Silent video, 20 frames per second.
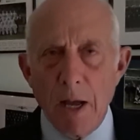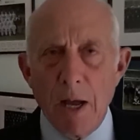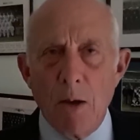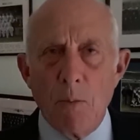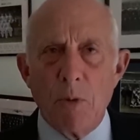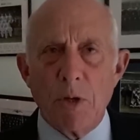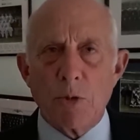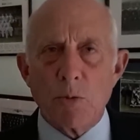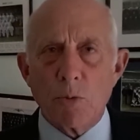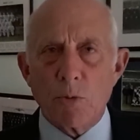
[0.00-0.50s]

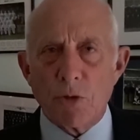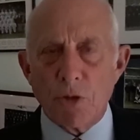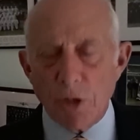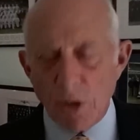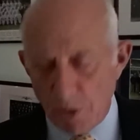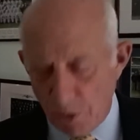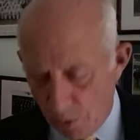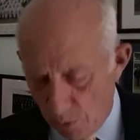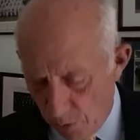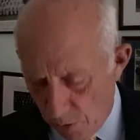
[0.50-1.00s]
which will
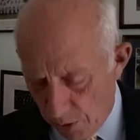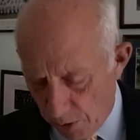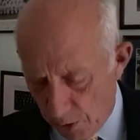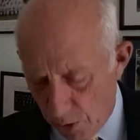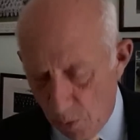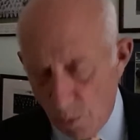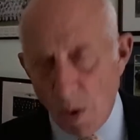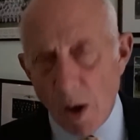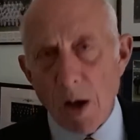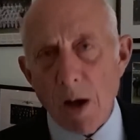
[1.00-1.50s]
show you that
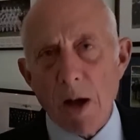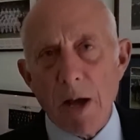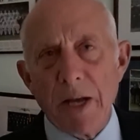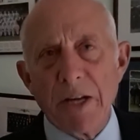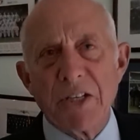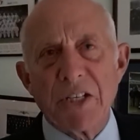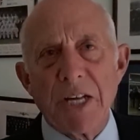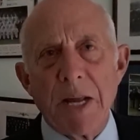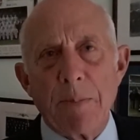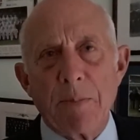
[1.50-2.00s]
you are
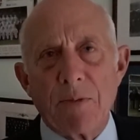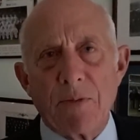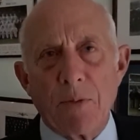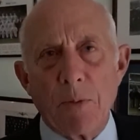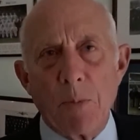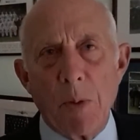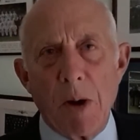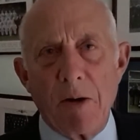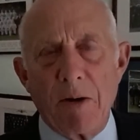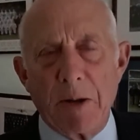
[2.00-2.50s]
exempt
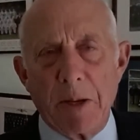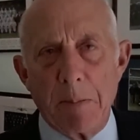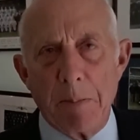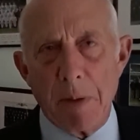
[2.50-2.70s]
from wearing a